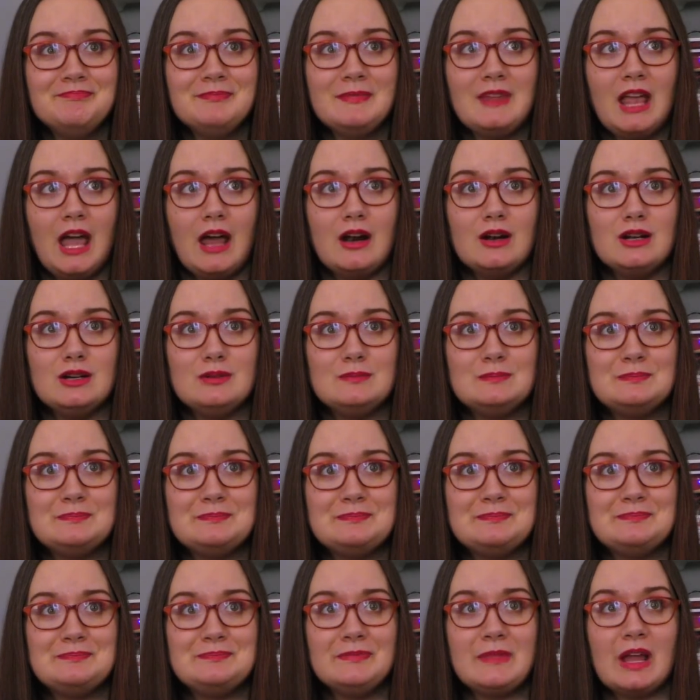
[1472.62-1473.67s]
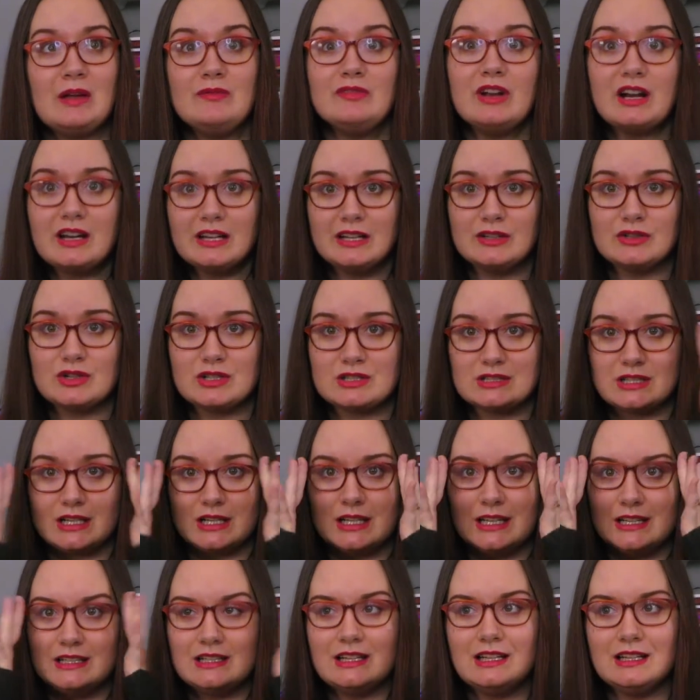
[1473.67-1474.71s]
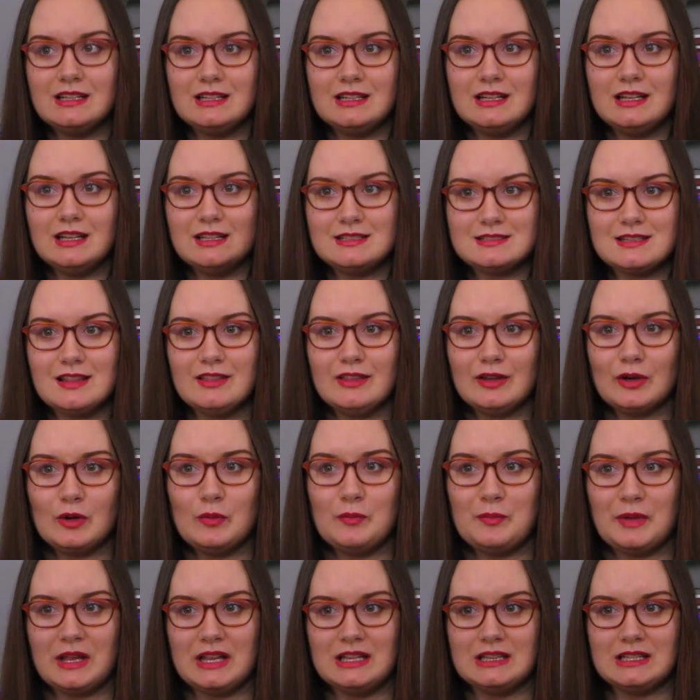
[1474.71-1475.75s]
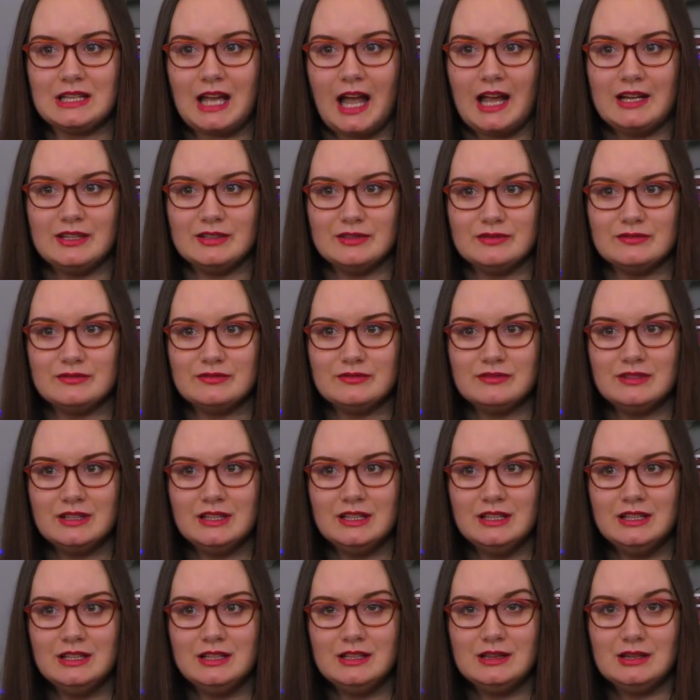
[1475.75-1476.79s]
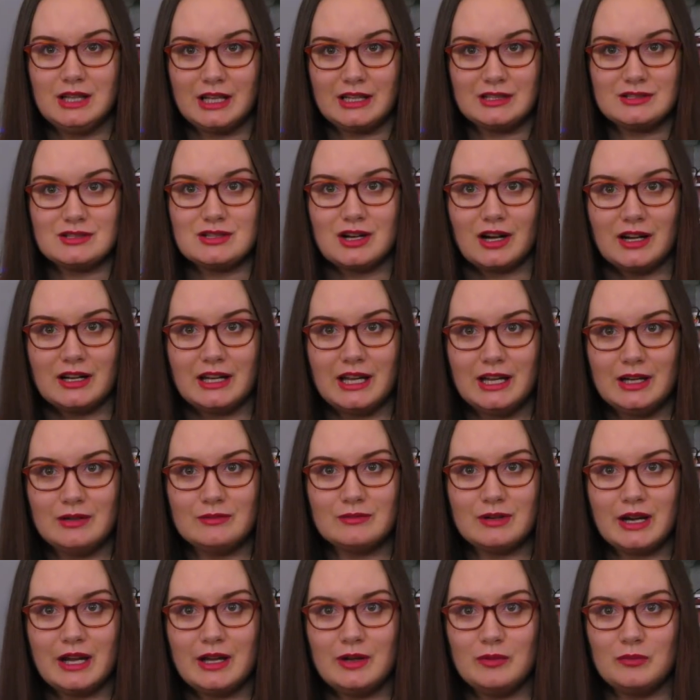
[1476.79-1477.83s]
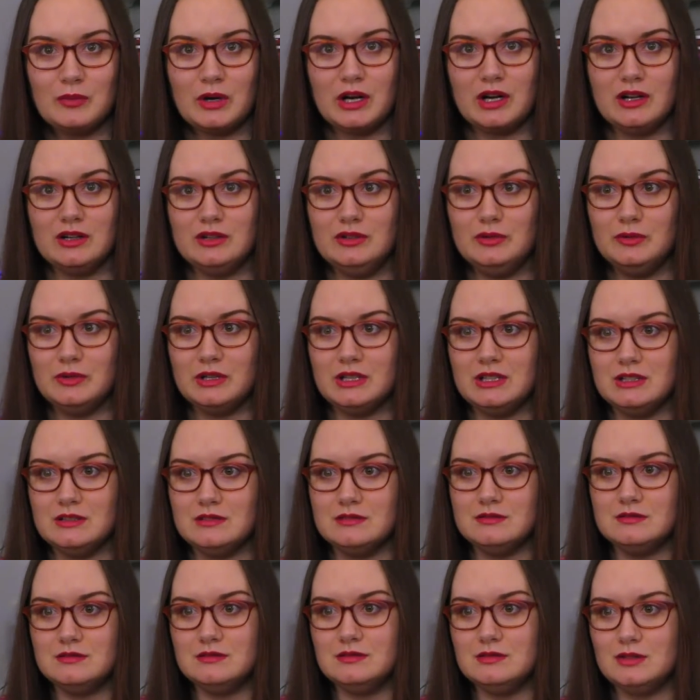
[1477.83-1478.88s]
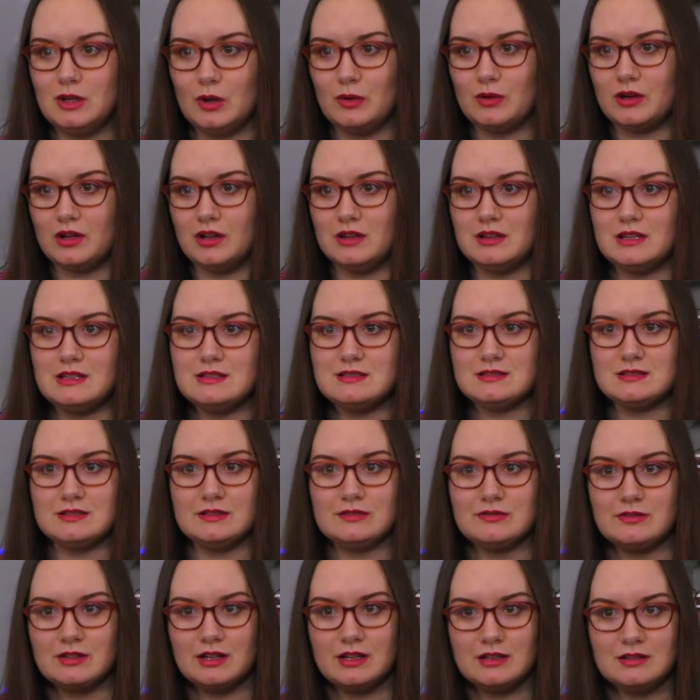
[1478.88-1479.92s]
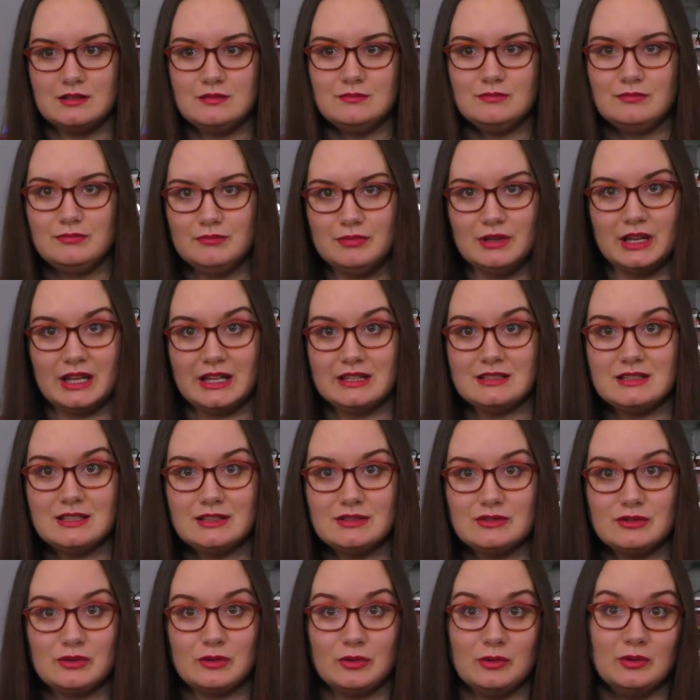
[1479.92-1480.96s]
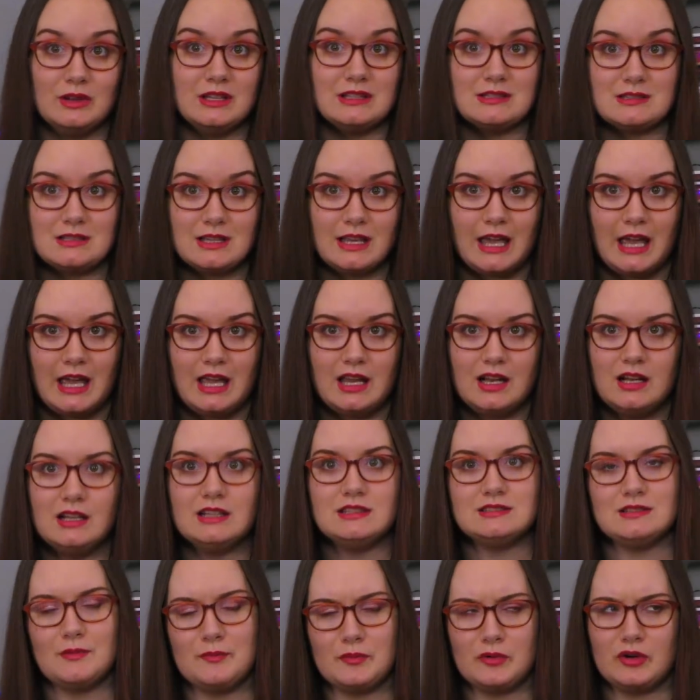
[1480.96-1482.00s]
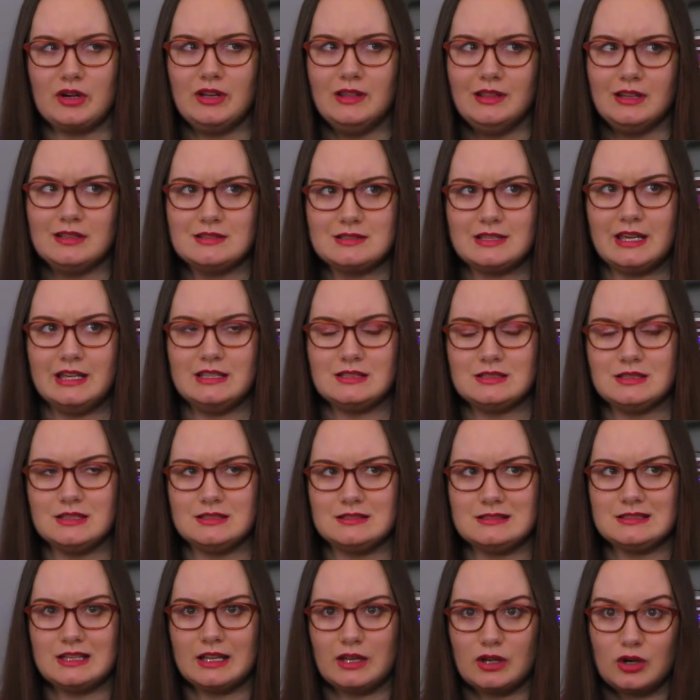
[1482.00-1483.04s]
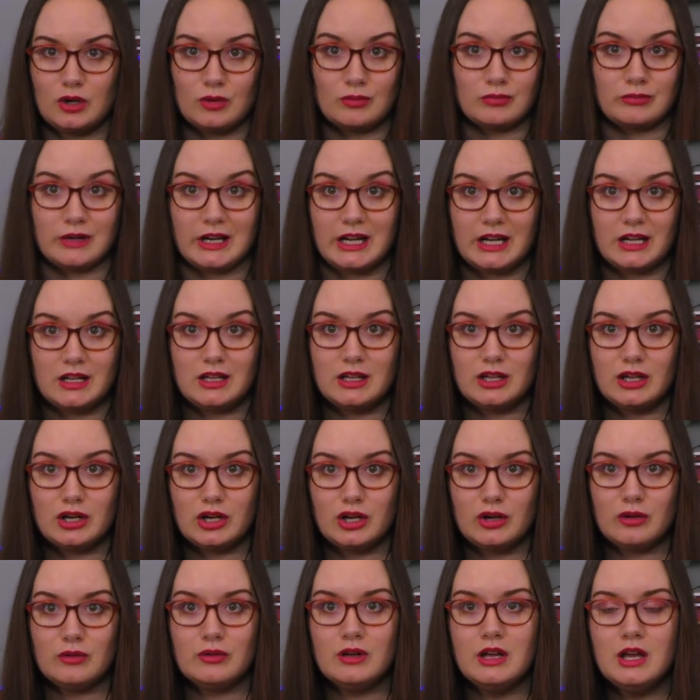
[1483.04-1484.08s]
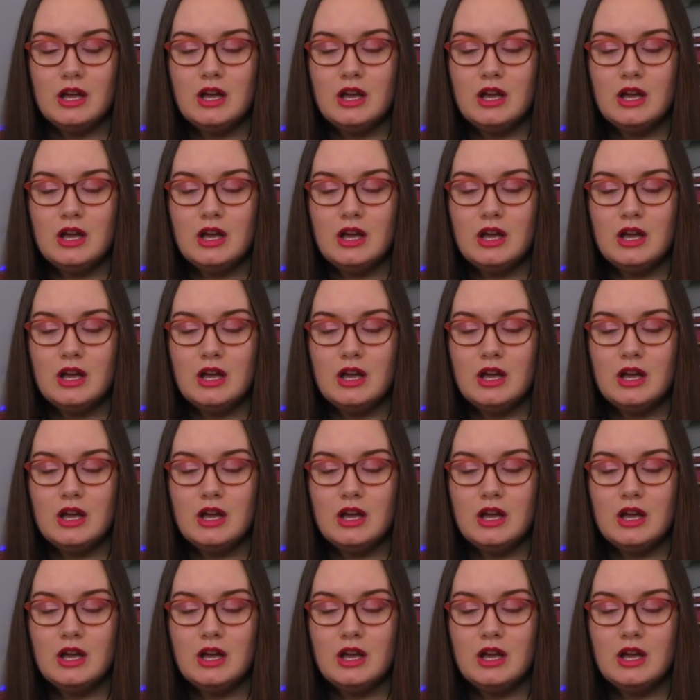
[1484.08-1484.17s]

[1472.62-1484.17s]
I don't know. I'm very interested. It, it is a little bit kind of like Stargate, right? Where you can go to all these different places through this gate, except for in this case, it's like a ring, you know?